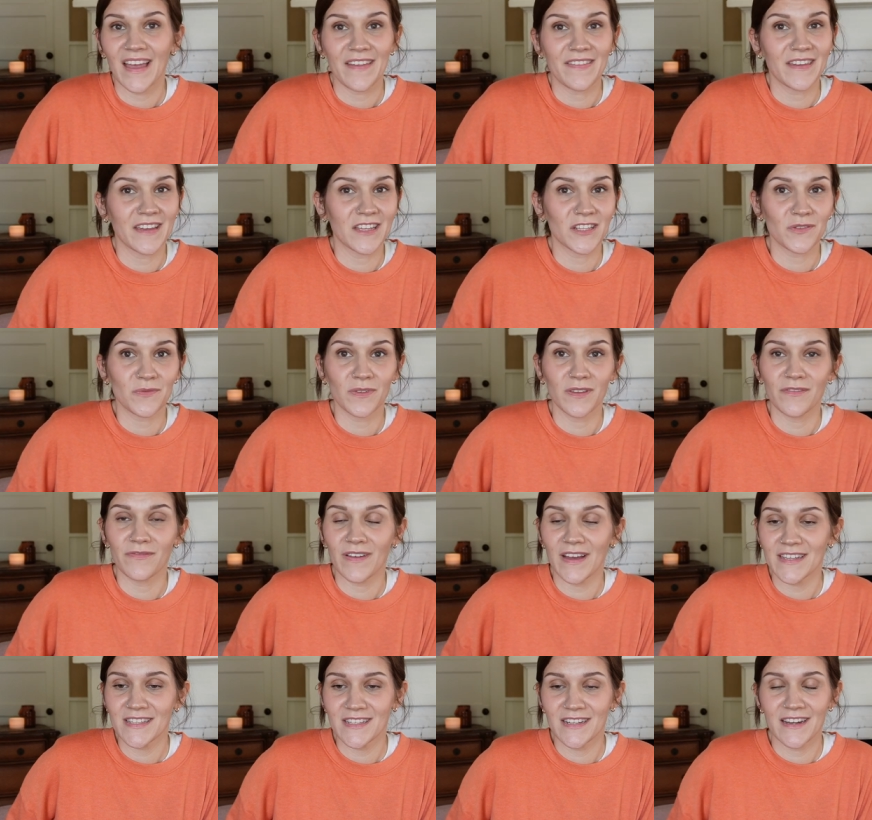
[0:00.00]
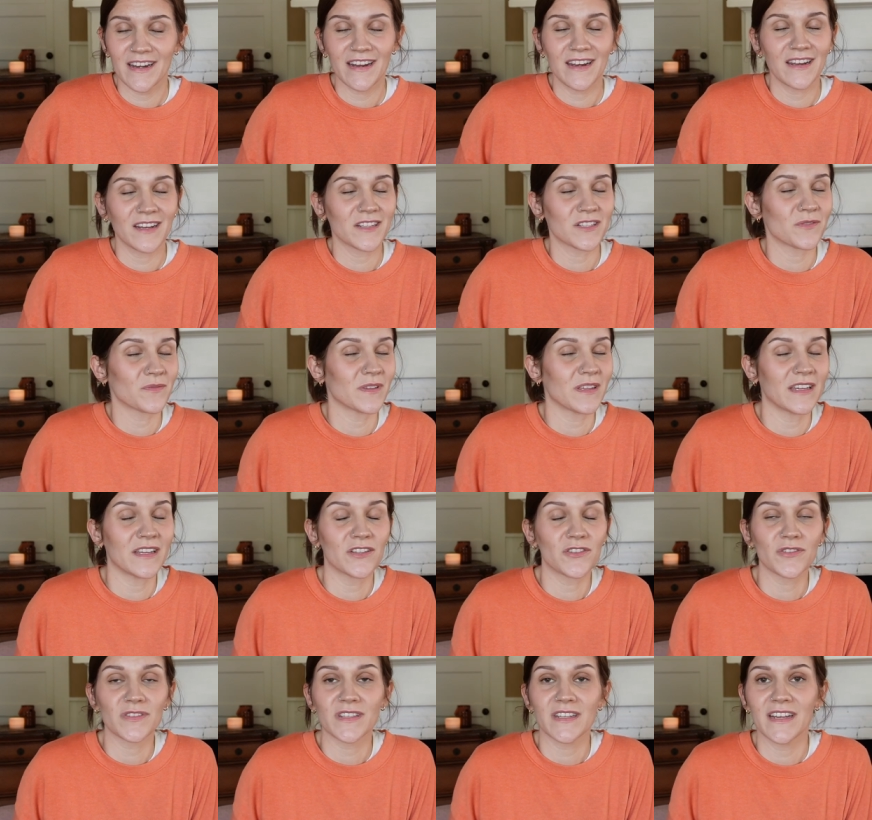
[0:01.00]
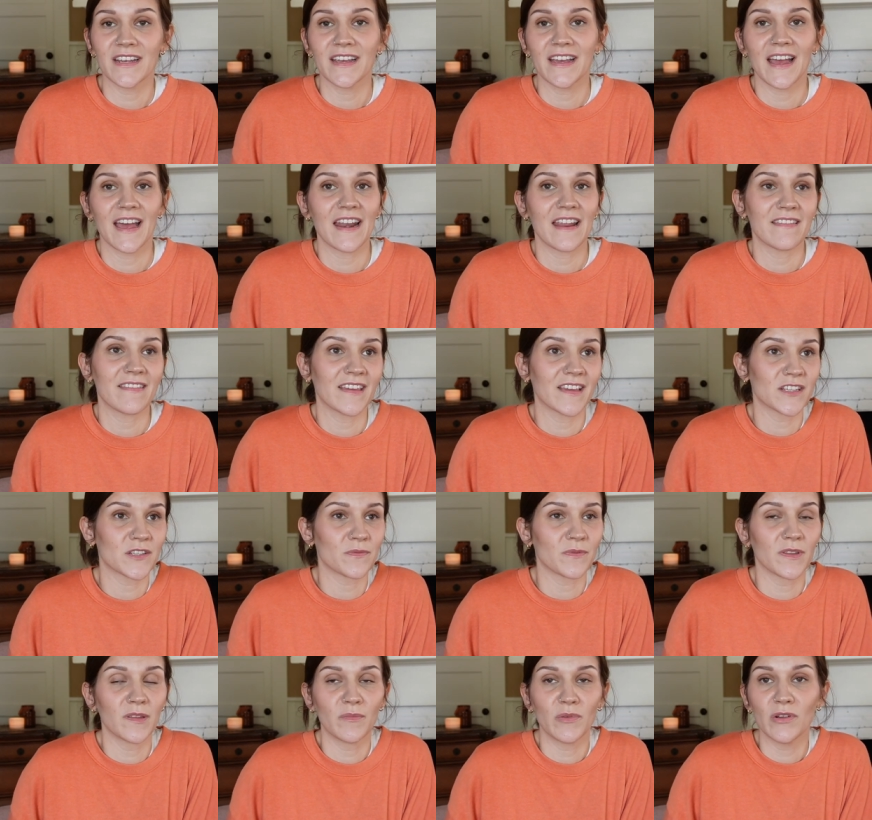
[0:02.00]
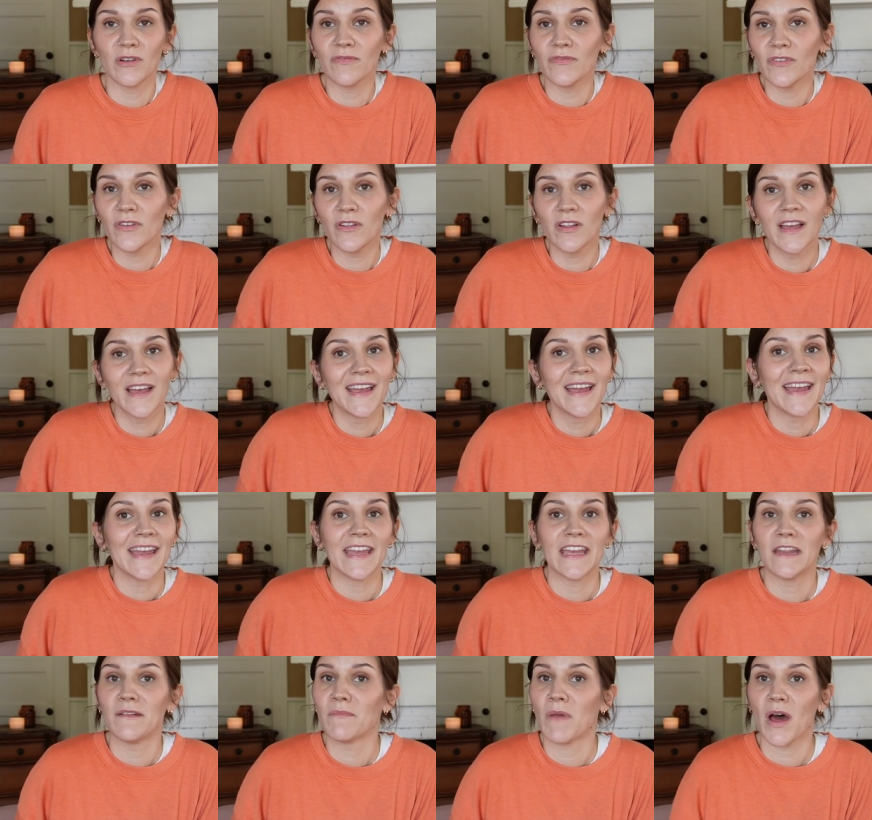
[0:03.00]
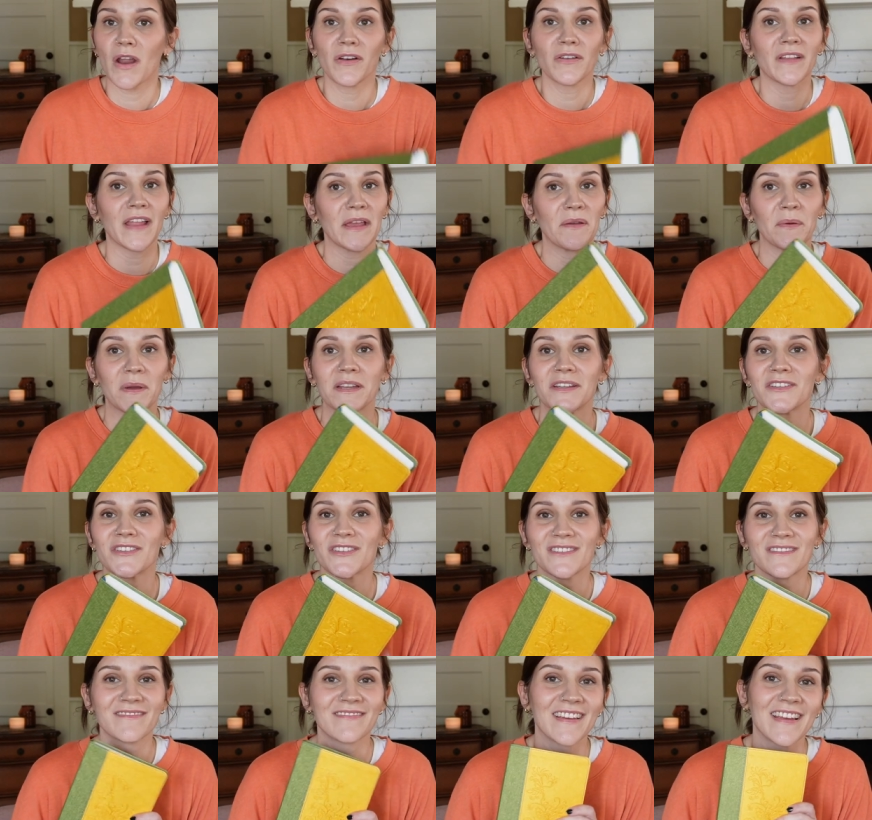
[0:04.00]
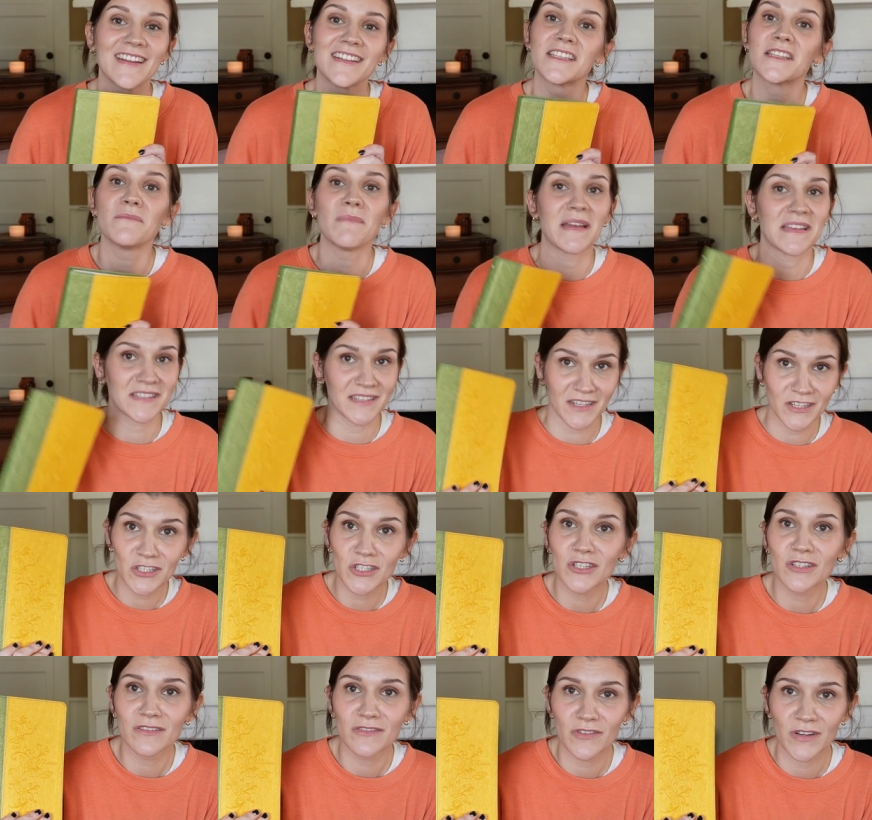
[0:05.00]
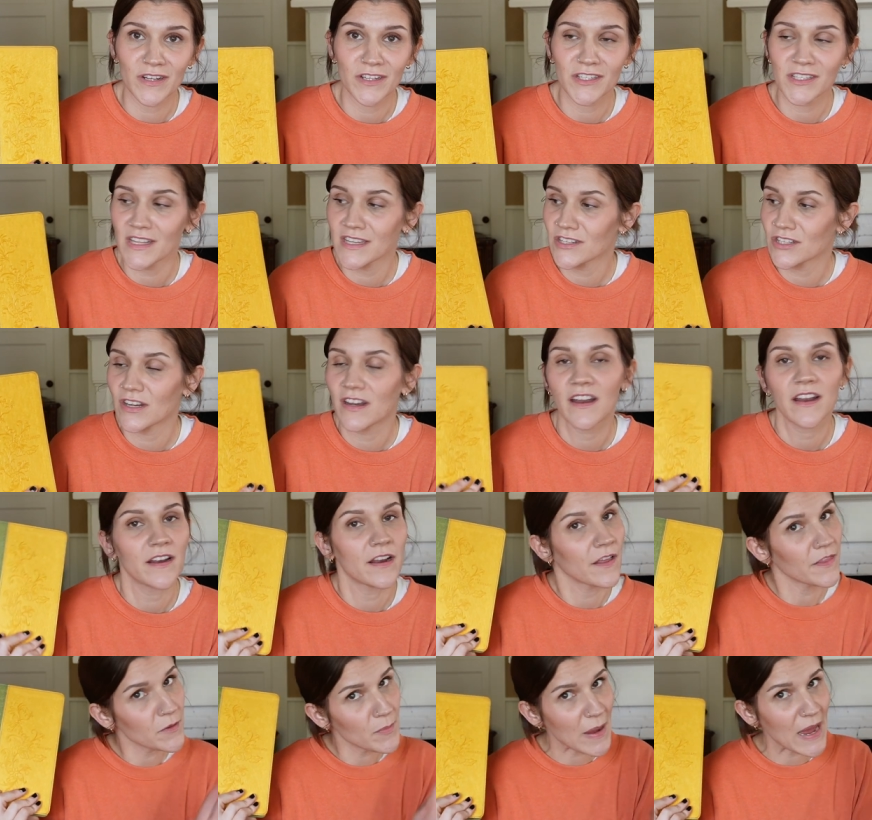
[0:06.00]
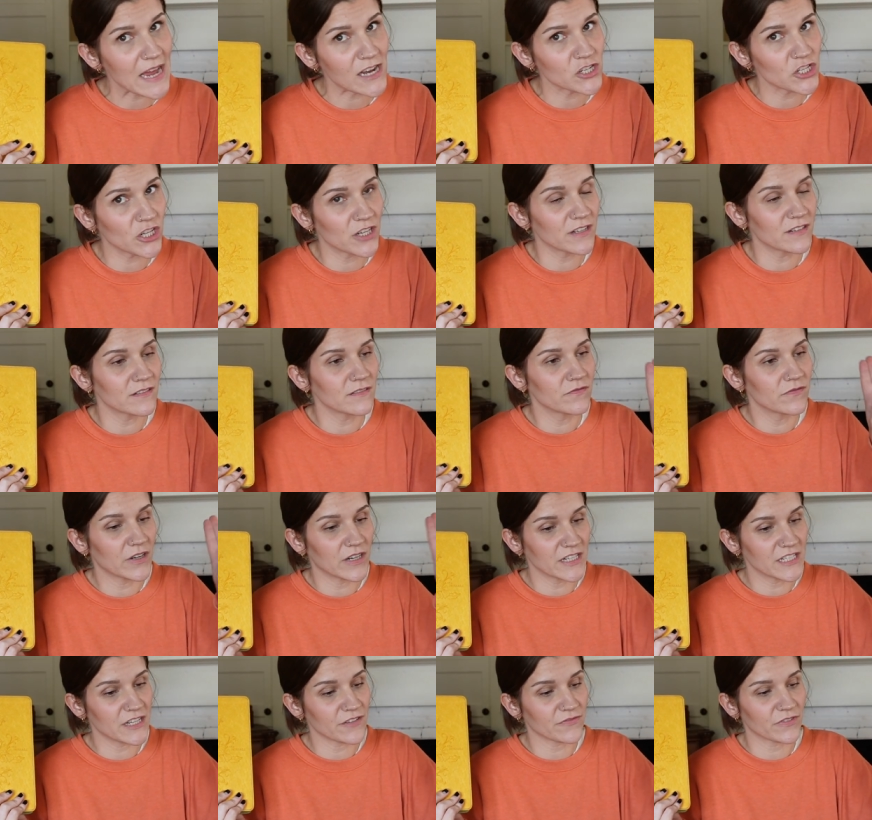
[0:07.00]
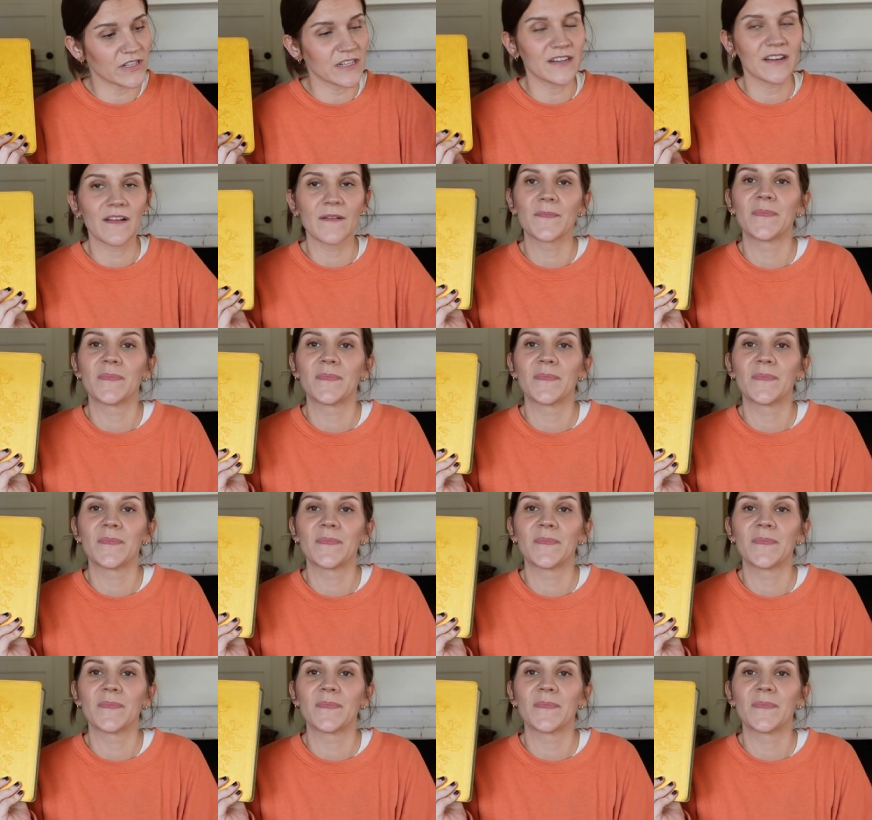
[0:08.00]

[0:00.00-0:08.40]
think it's really fascinating, it's really interesting, and I think it's really beautiful in modern language. It is the message translation, not the passion, very different,